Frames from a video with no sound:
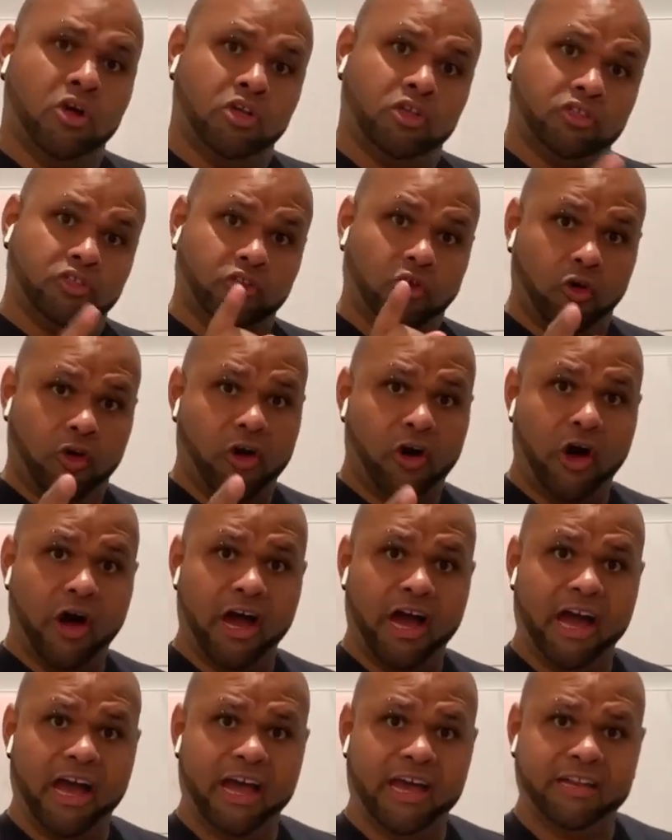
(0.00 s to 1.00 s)
So go
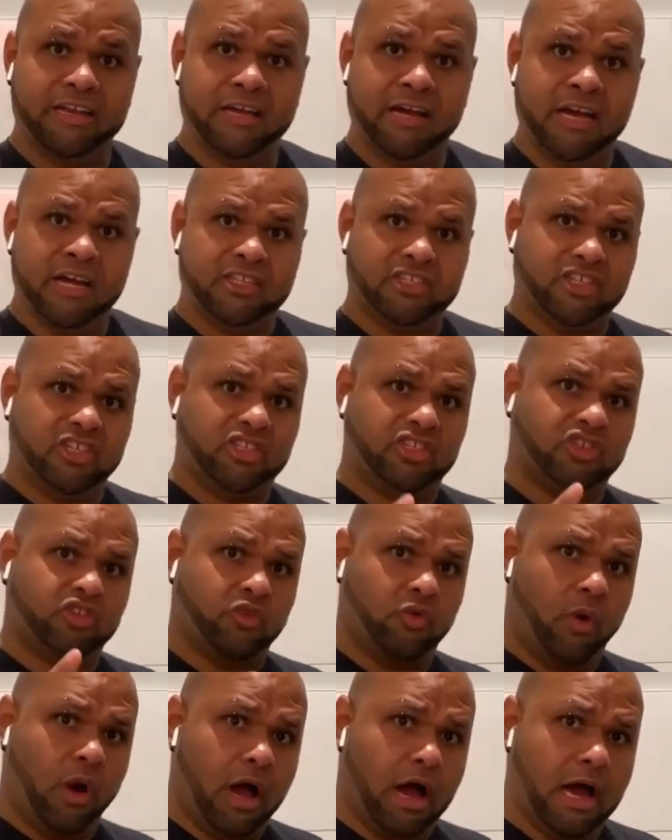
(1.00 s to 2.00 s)
ahead,
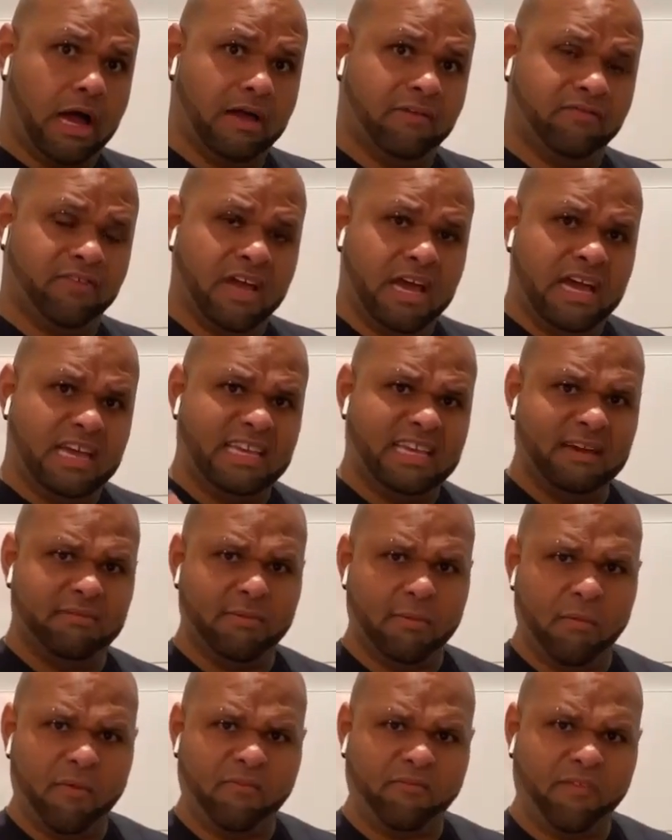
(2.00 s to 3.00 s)
subscribe, give
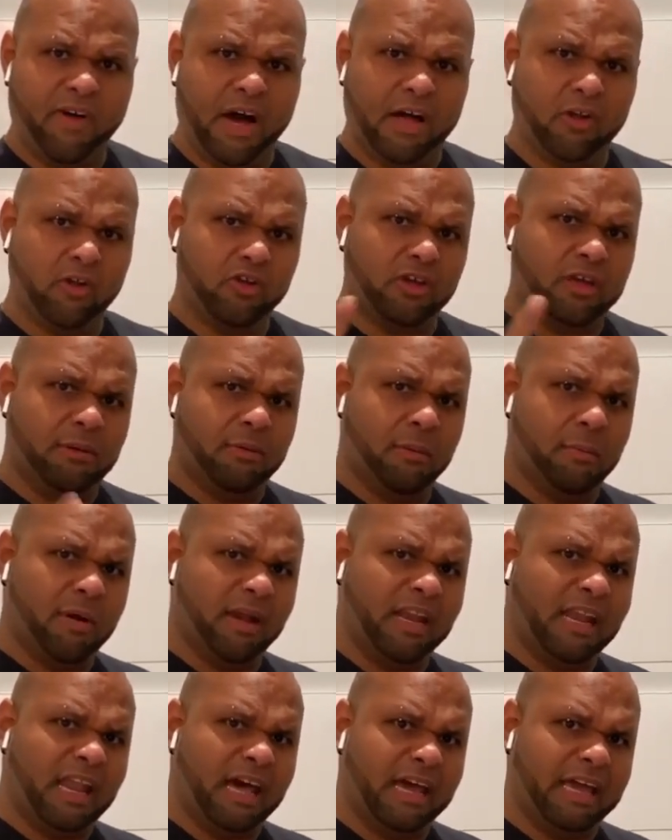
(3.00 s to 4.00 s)
him a follow, give him a
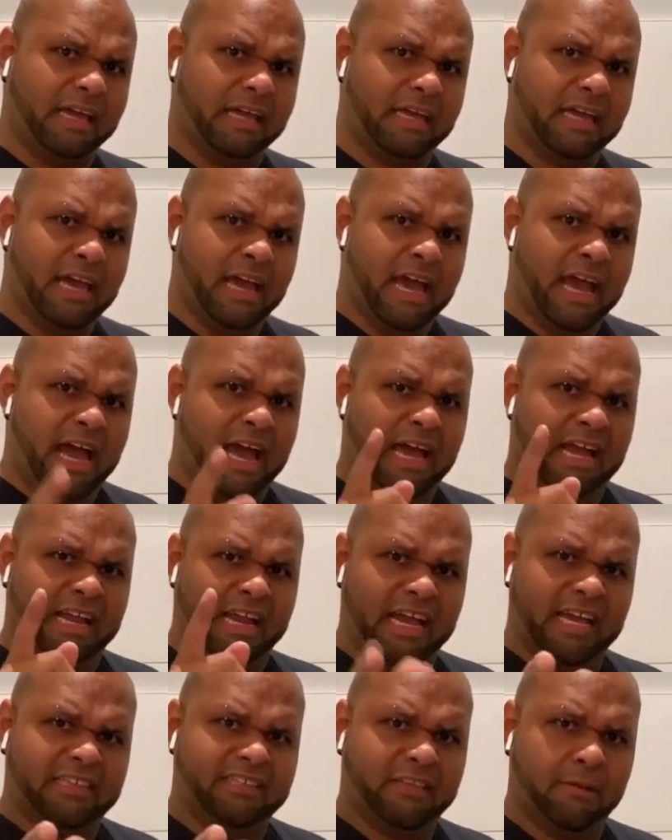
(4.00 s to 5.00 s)
like, and
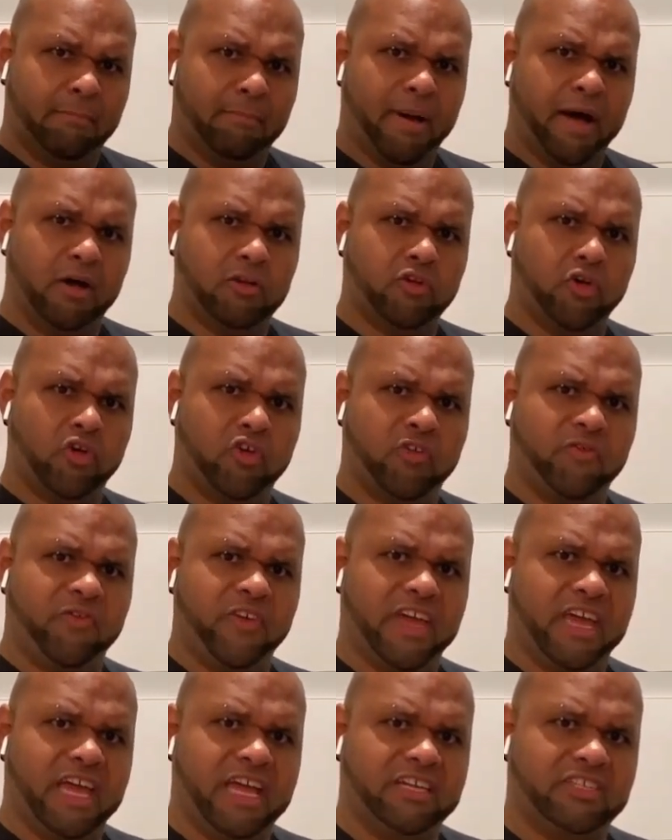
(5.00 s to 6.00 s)
hit the bell
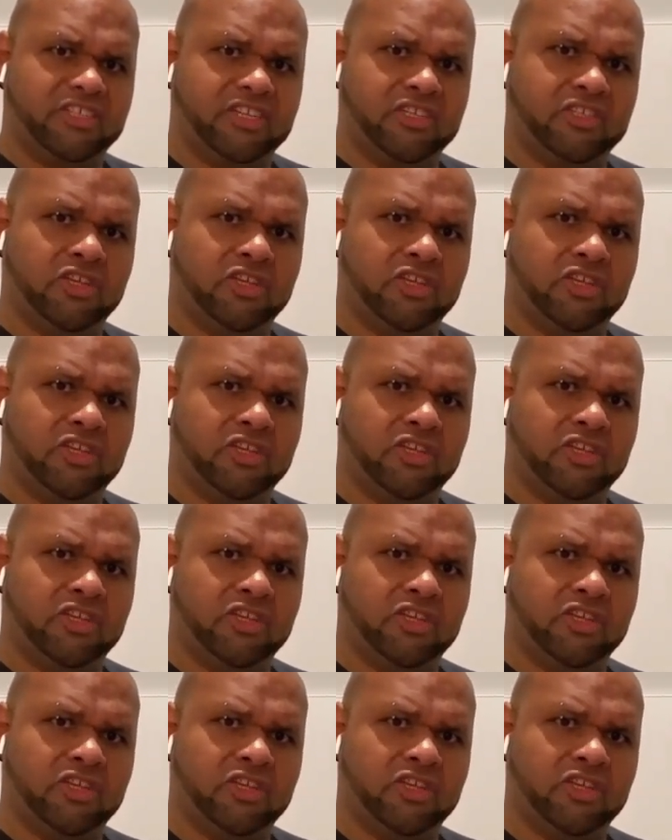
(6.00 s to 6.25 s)
notification